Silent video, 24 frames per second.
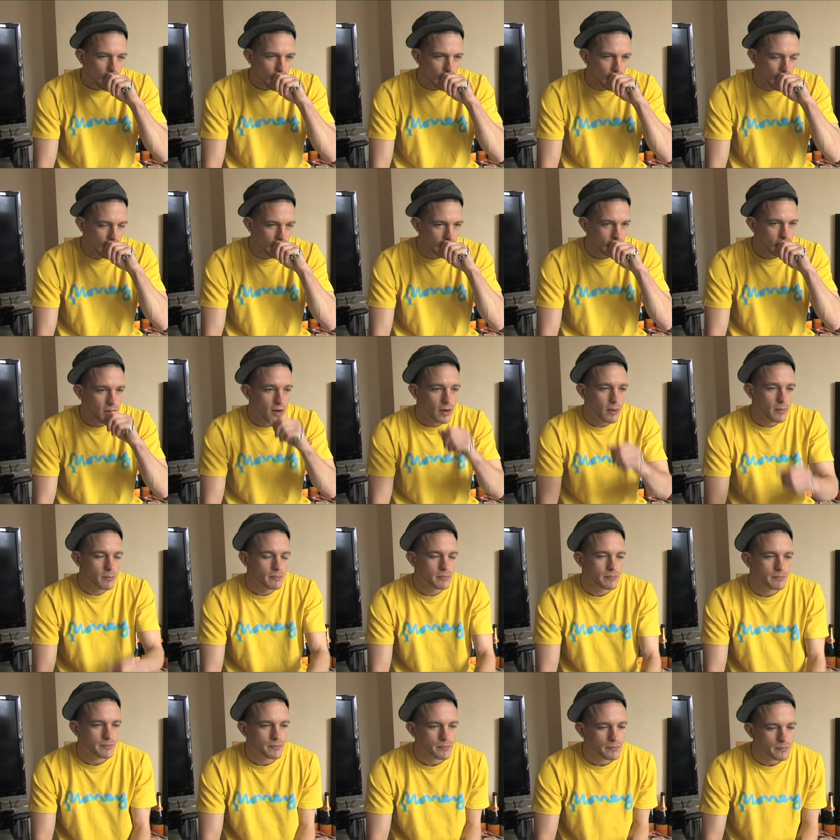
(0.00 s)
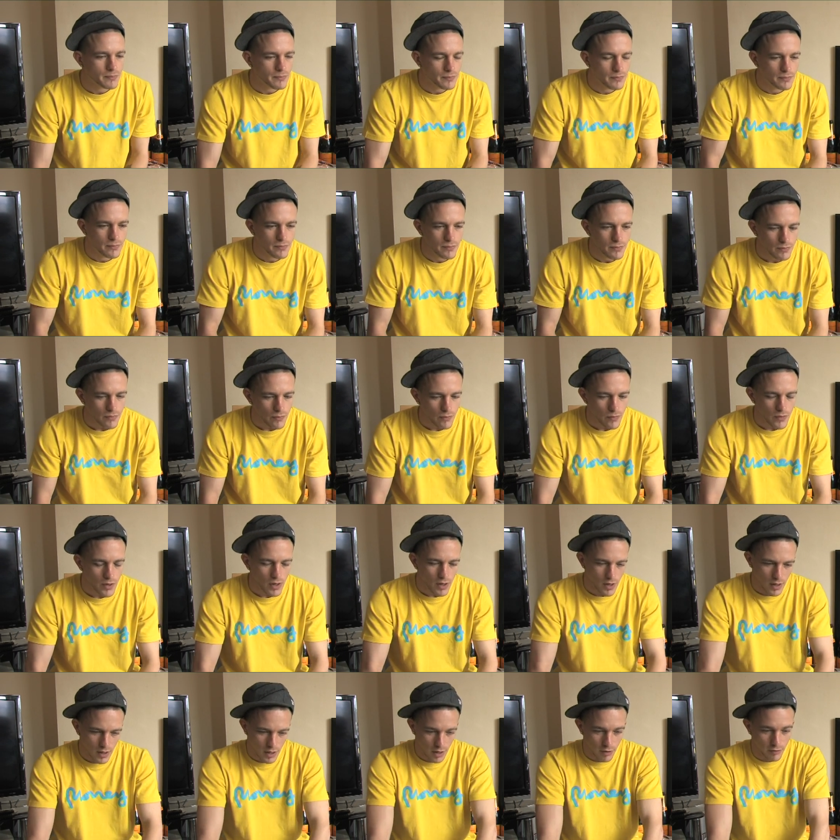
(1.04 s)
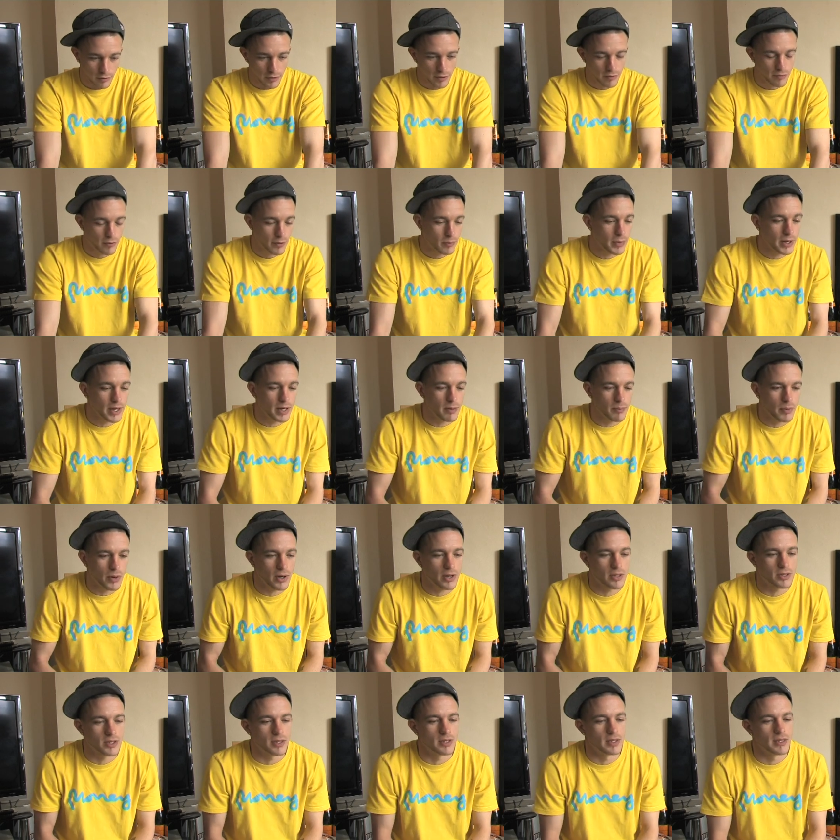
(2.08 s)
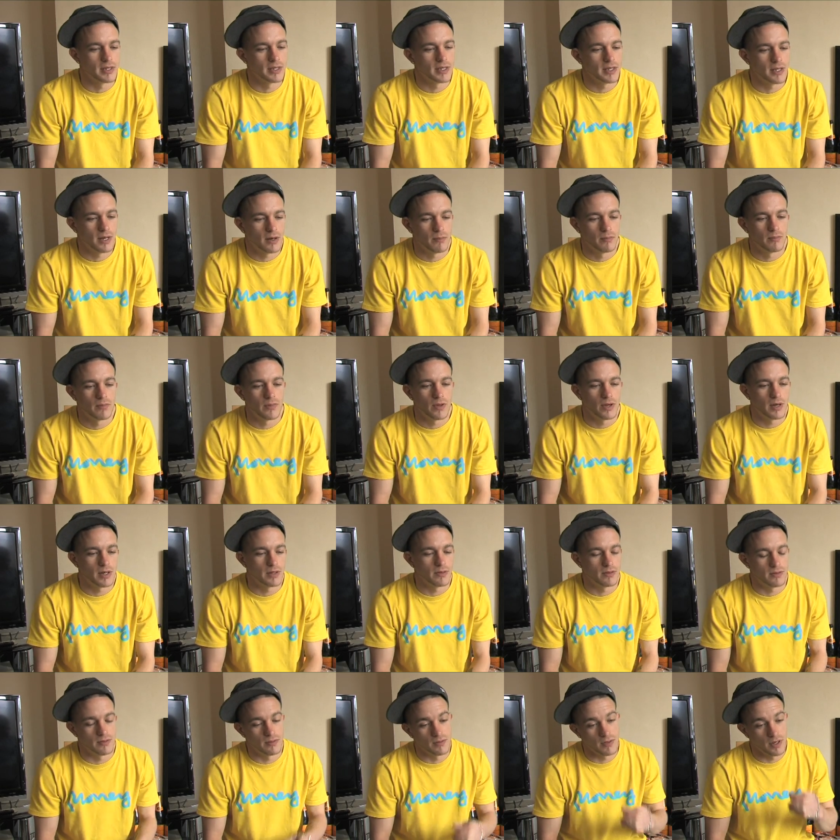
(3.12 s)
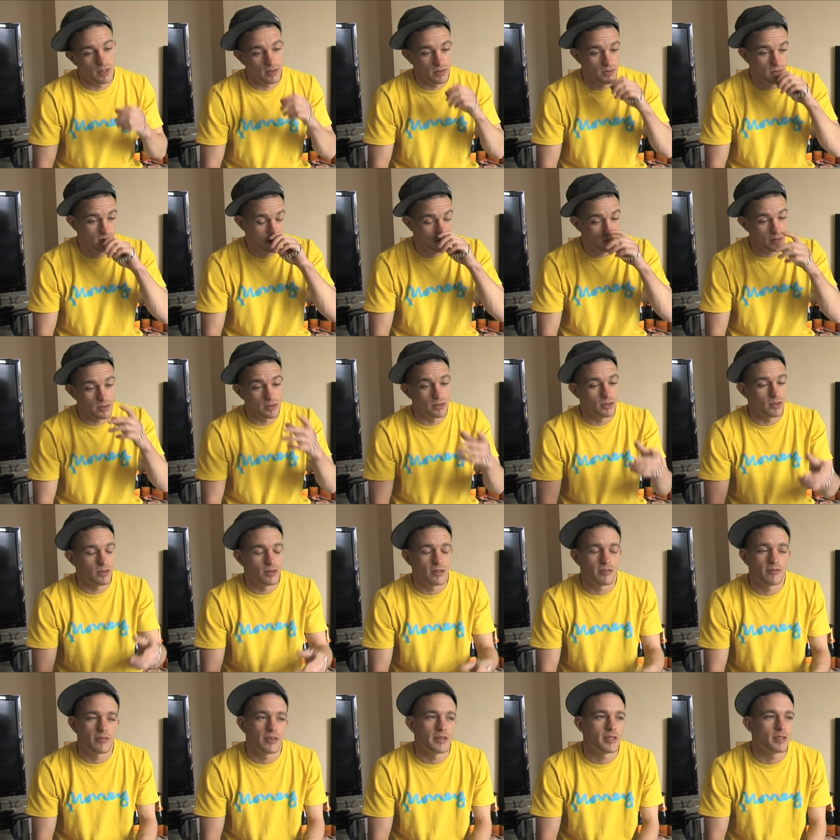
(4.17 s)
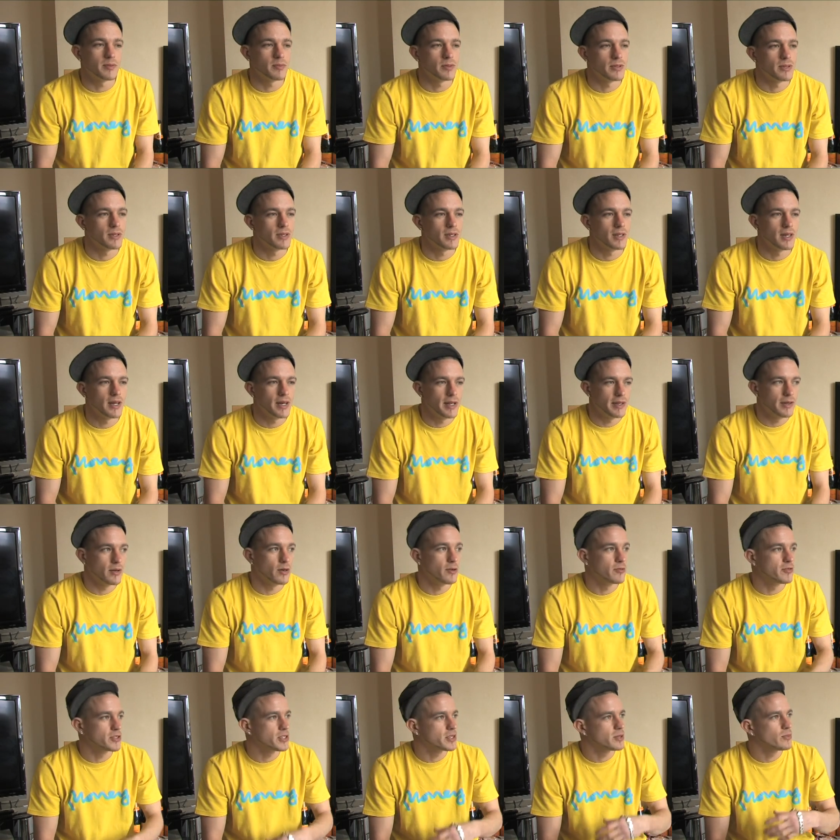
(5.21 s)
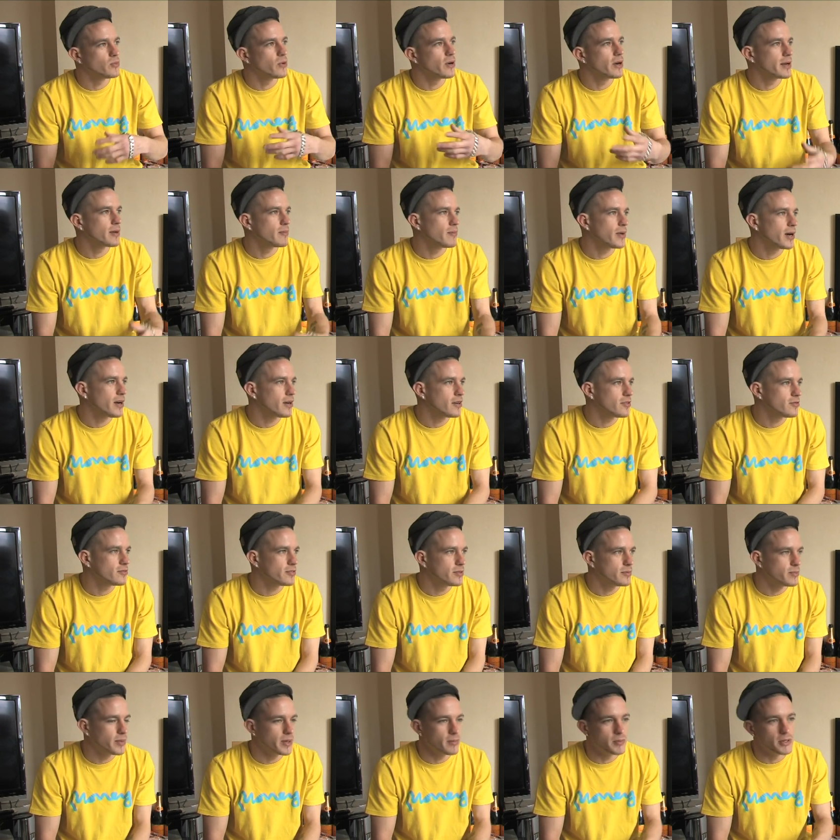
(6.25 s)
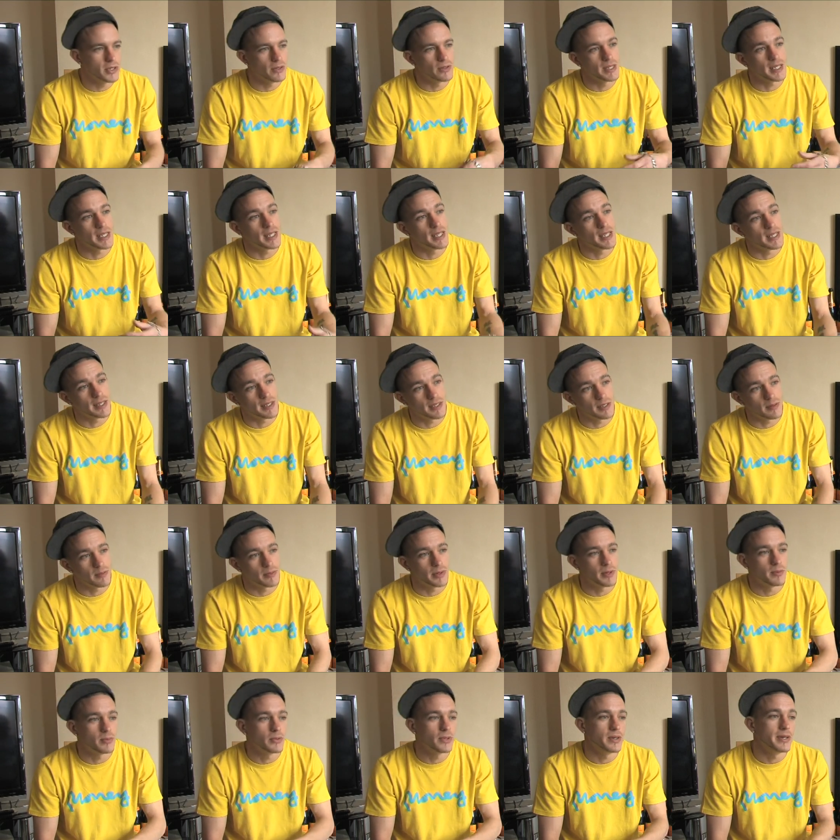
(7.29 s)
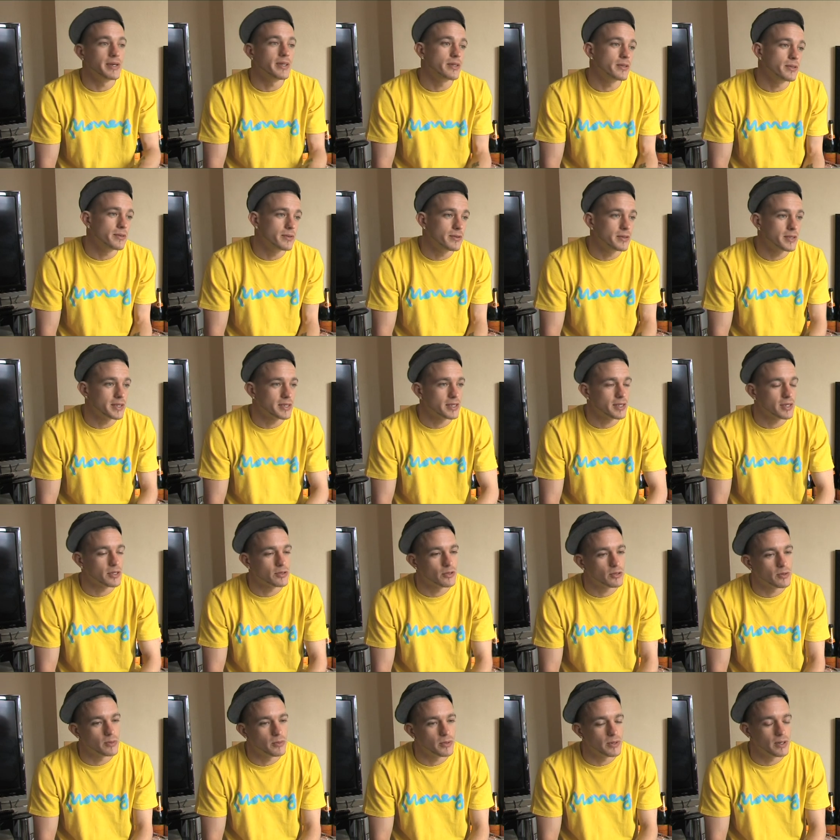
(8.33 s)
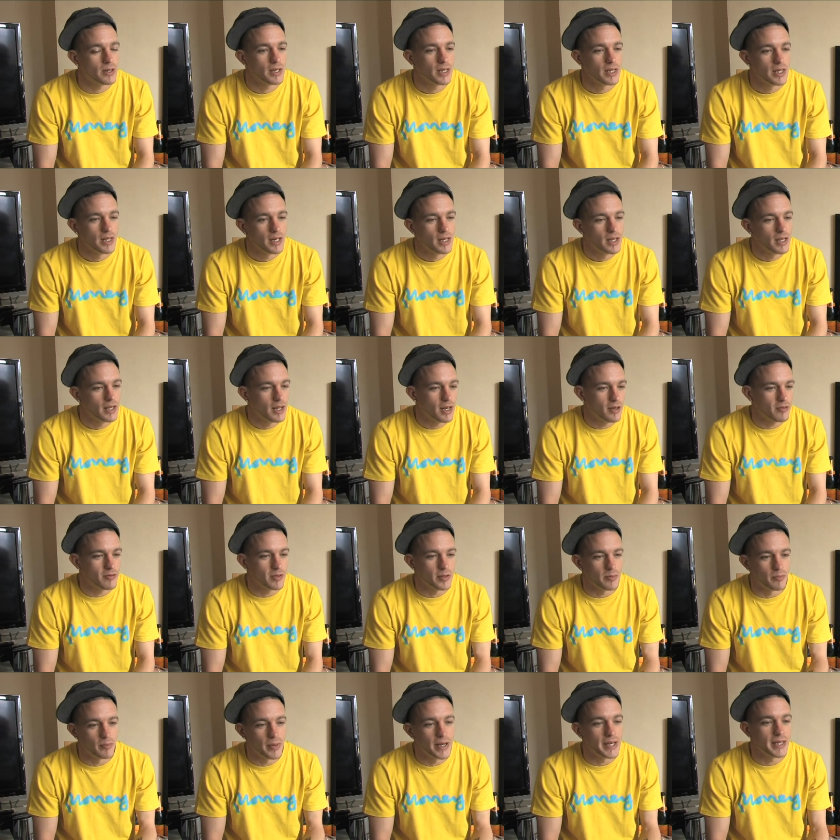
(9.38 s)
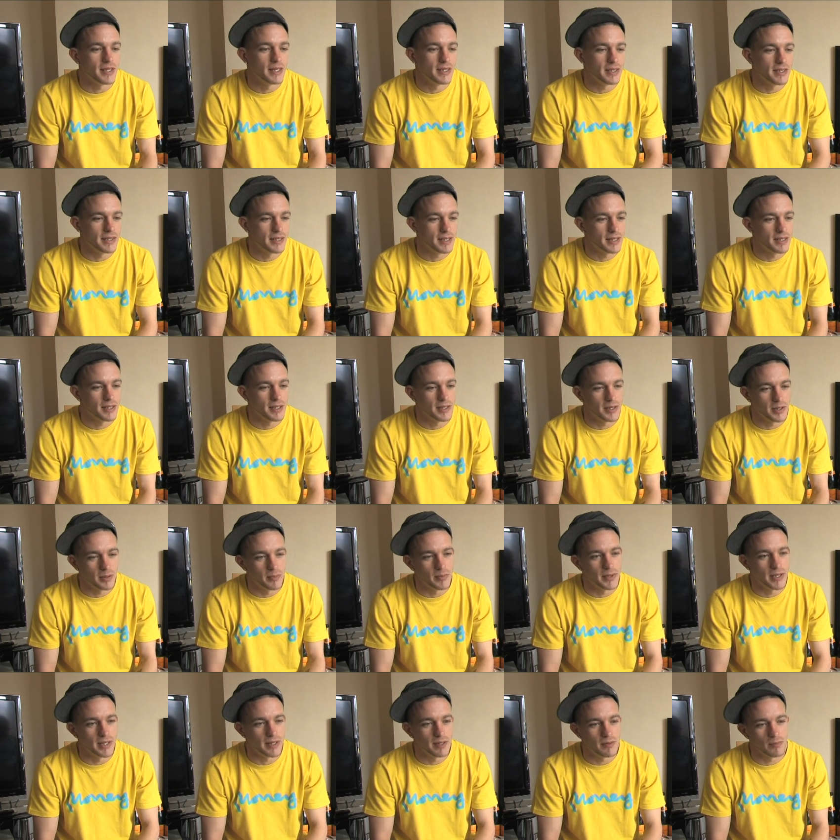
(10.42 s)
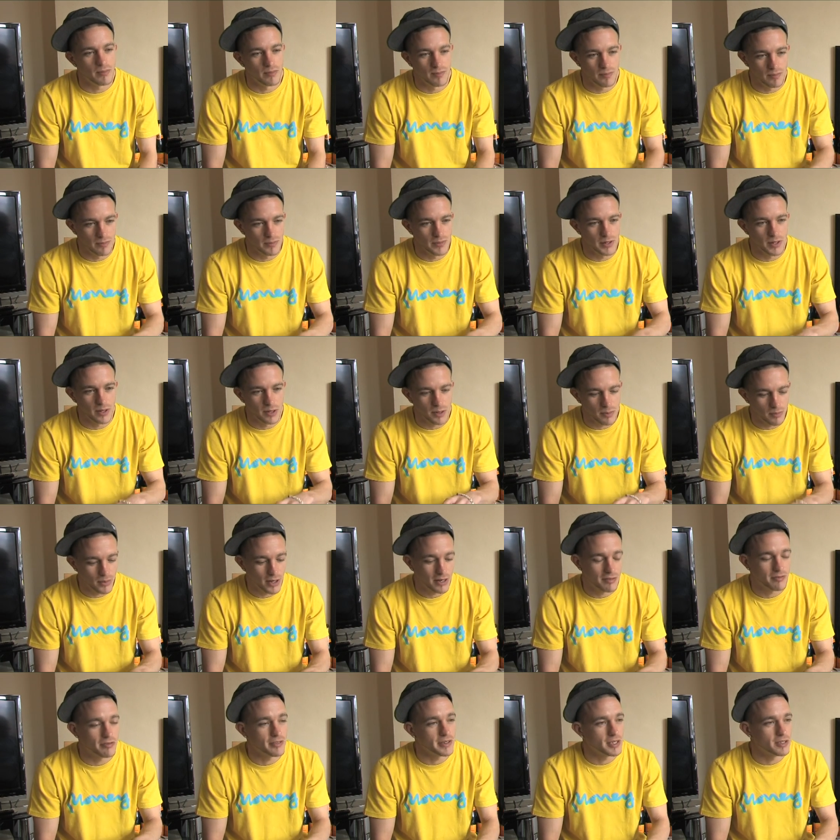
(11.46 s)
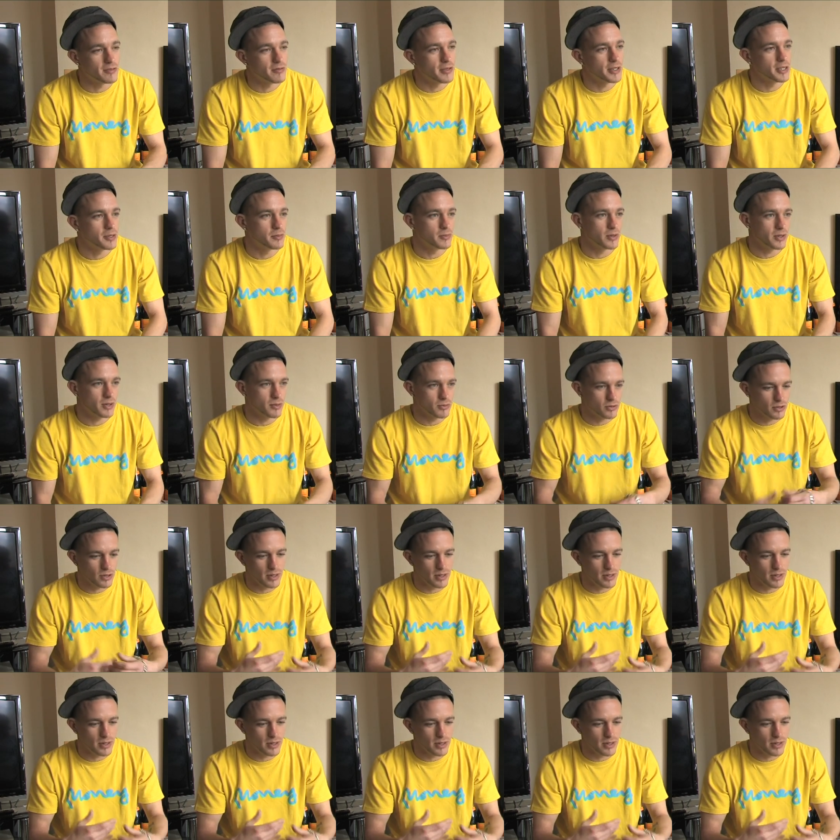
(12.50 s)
I think for me personally, I use a lot of Facebook, and obviously word of mouth, and maybe doing gigs and people hear you, etc. But I think mainly at the minute, you know, my thing is Facebook.